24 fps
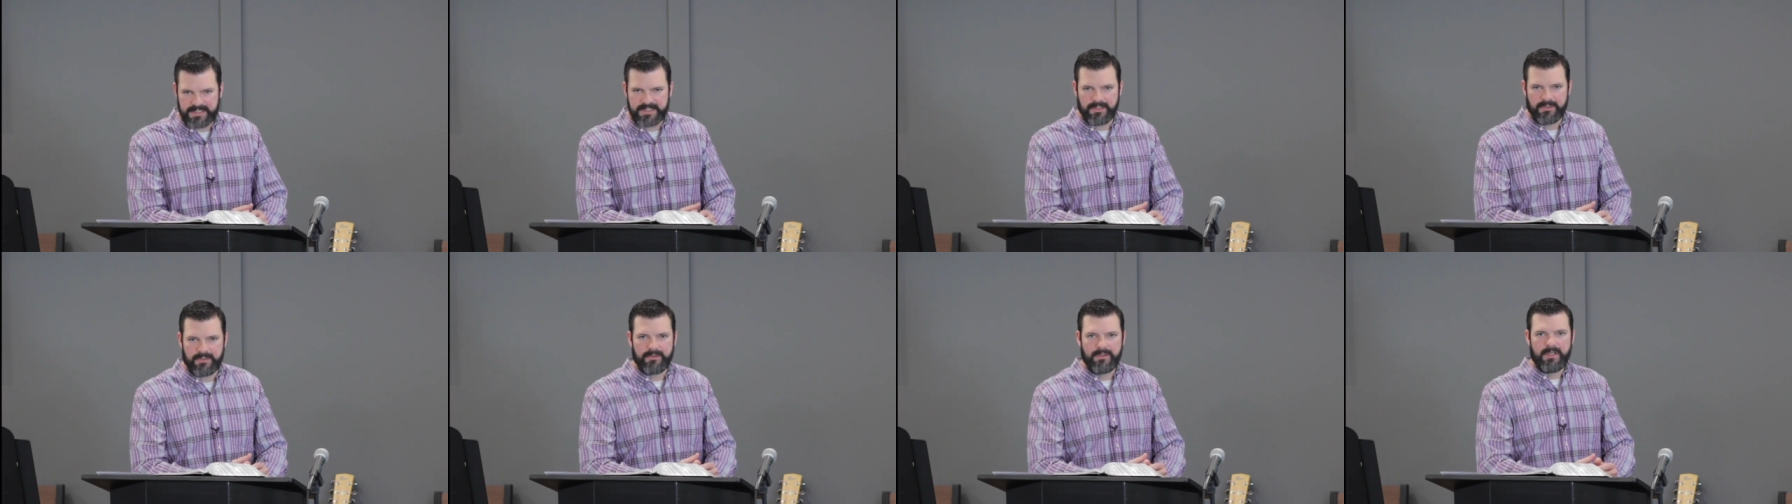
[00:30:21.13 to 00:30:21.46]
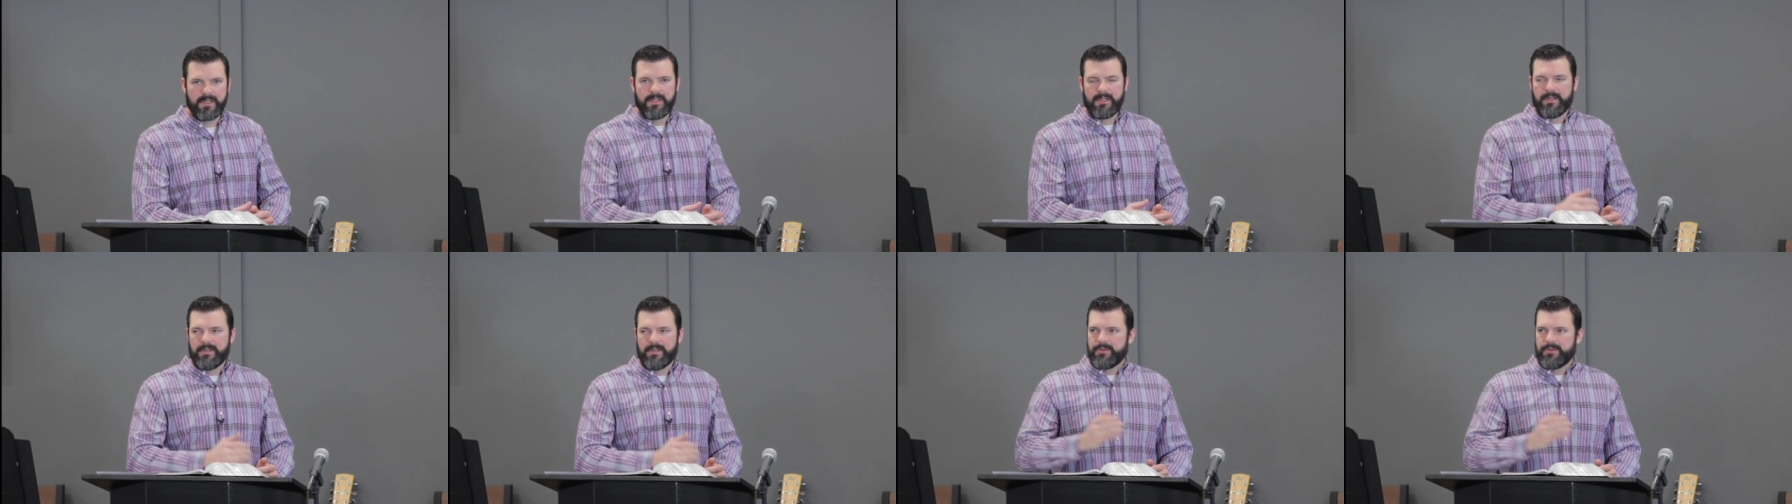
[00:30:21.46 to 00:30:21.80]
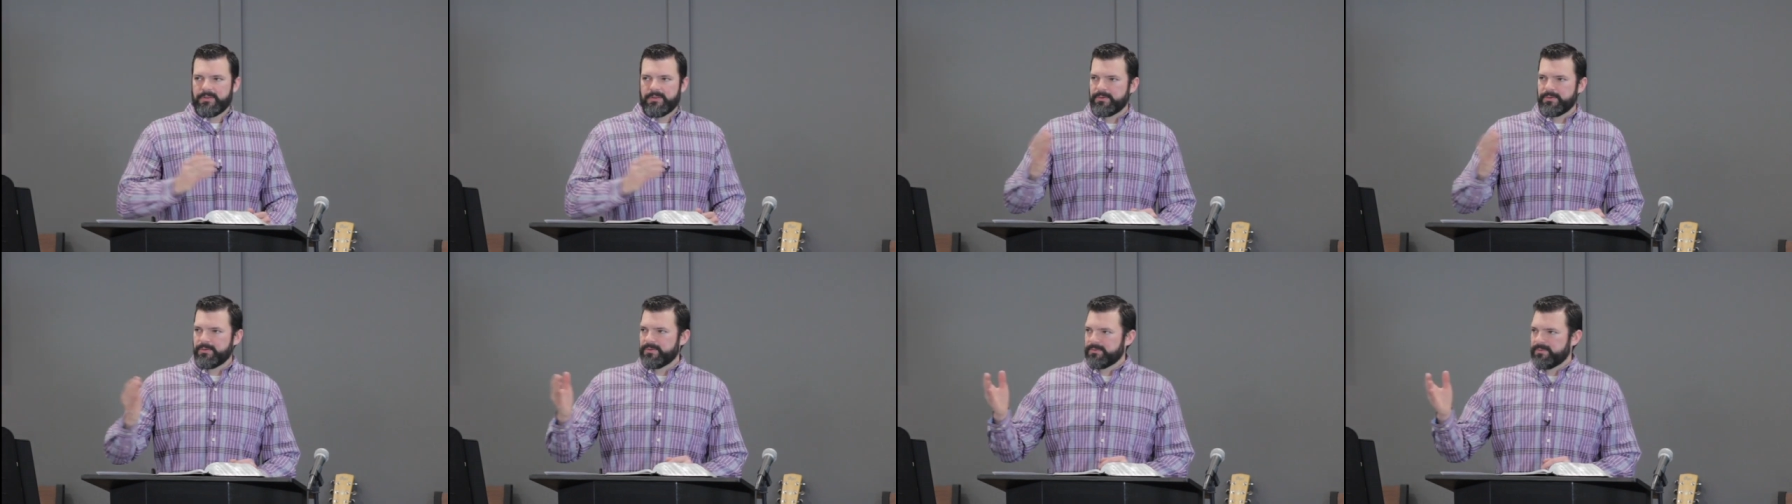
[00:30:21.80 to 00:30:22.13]
So,
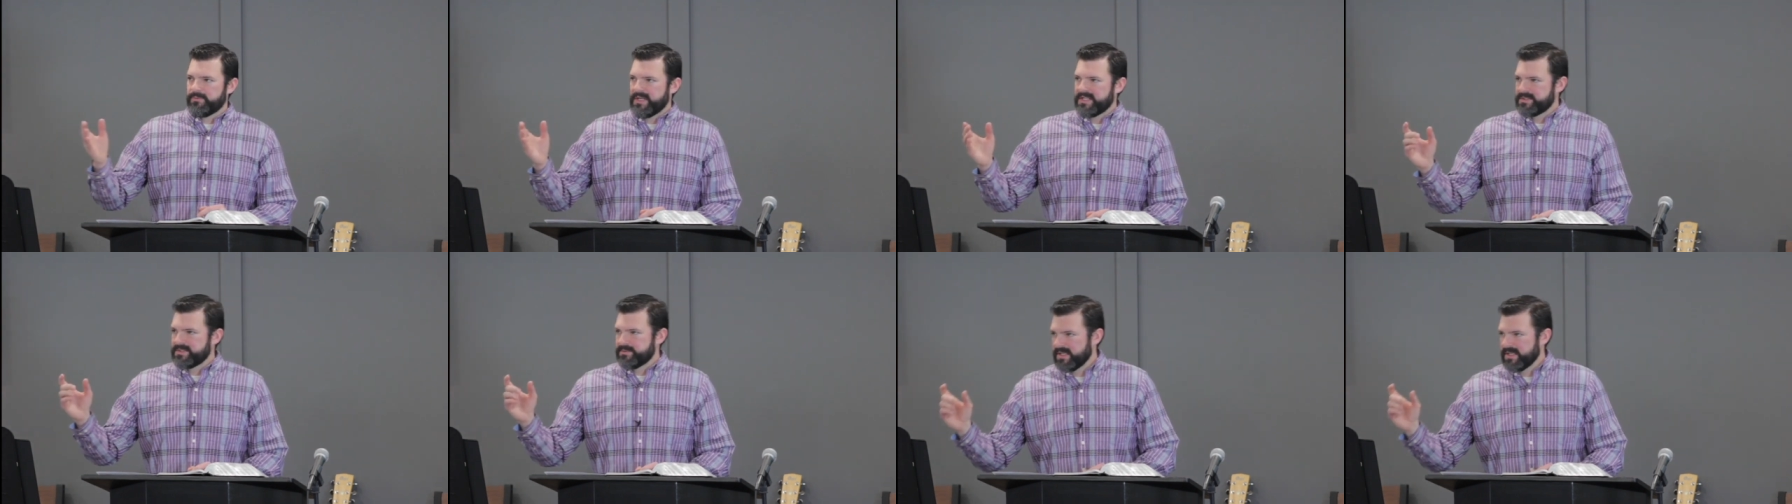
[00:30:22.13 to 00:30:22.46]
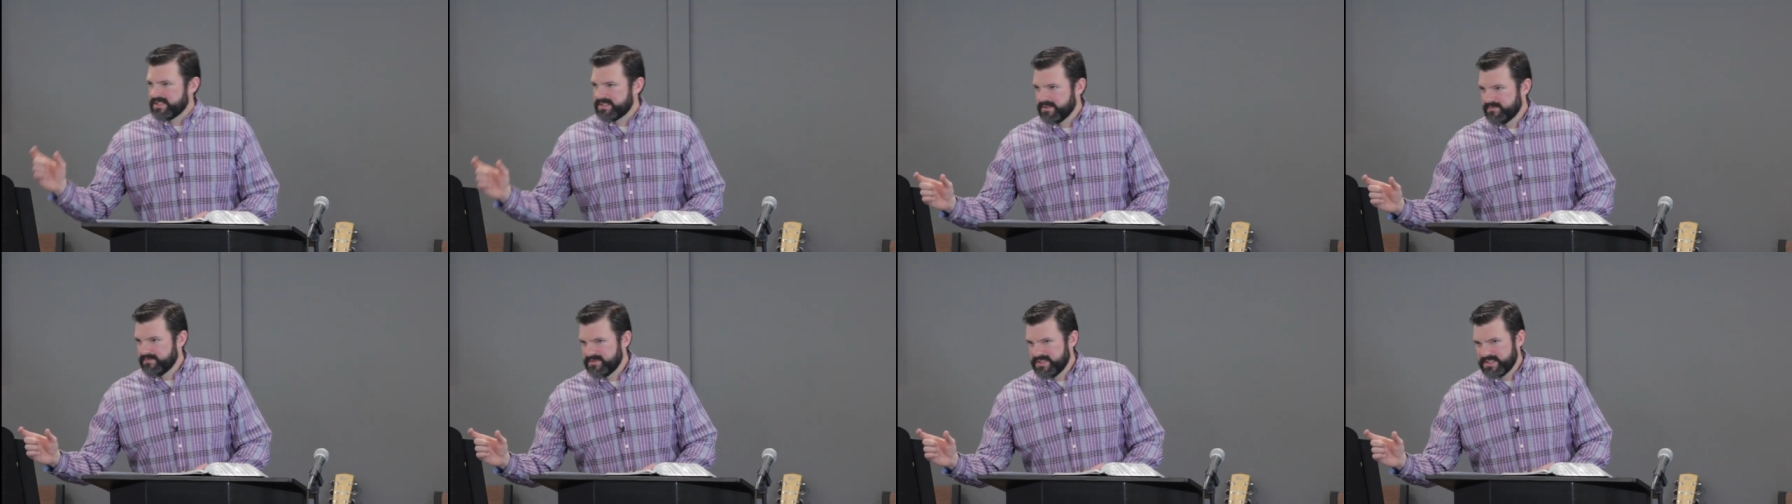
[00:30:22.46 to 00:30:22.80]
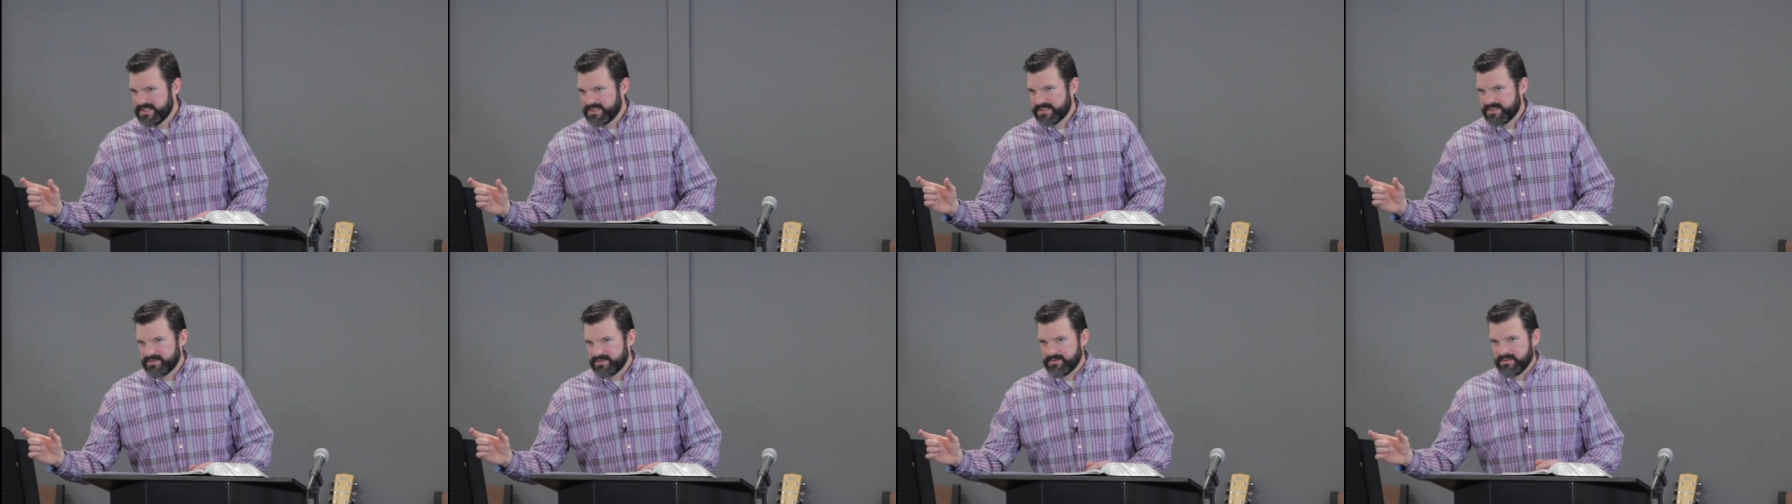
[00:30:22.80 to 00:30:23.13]
through the resurrection of
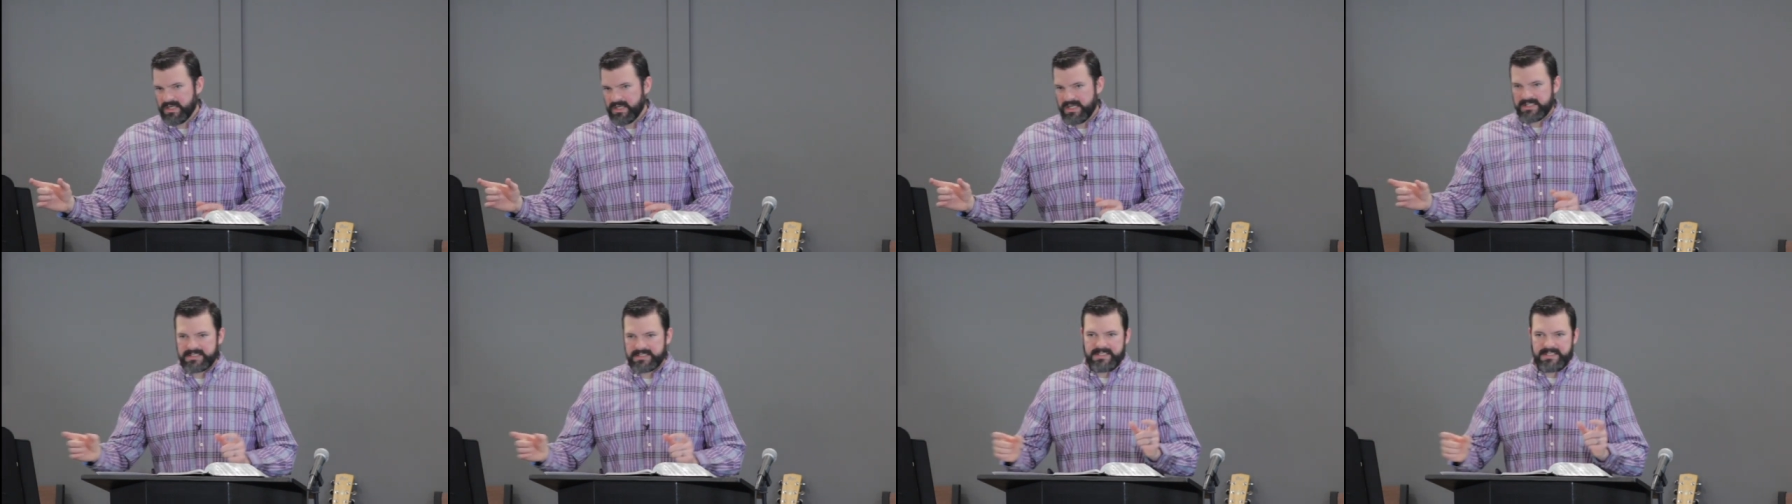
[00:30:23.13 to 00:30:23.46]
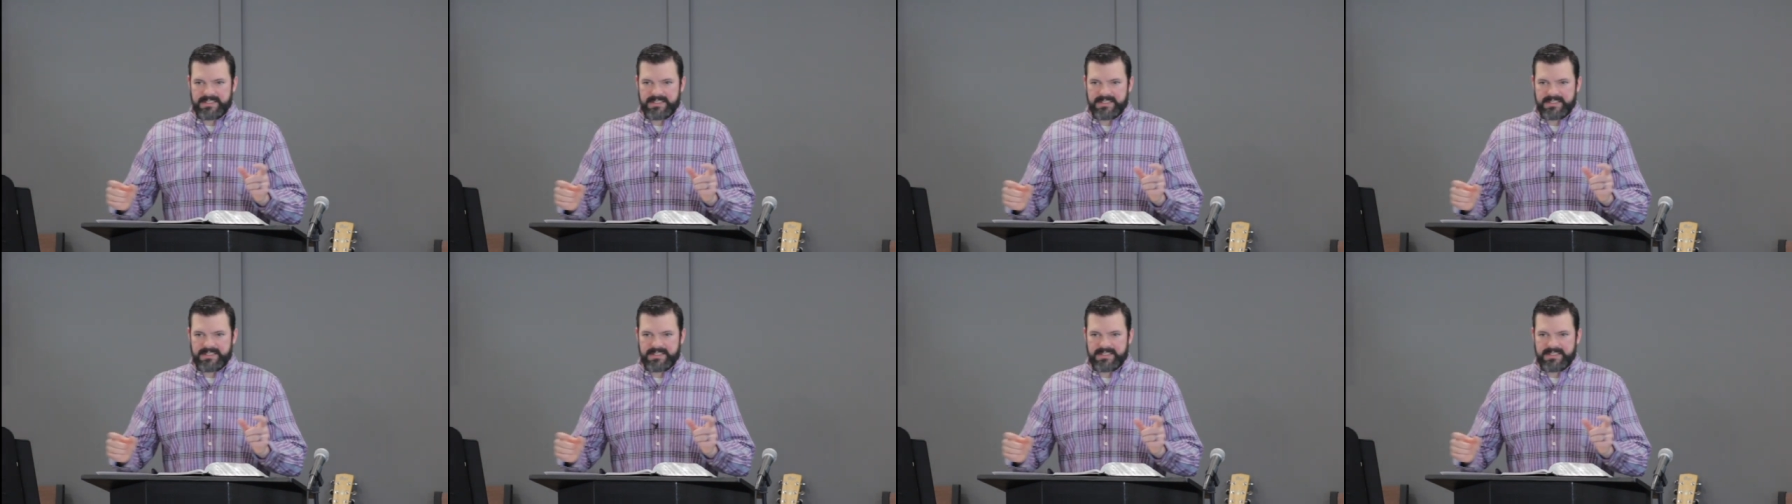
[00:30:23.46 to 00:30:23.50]
Jesus Christ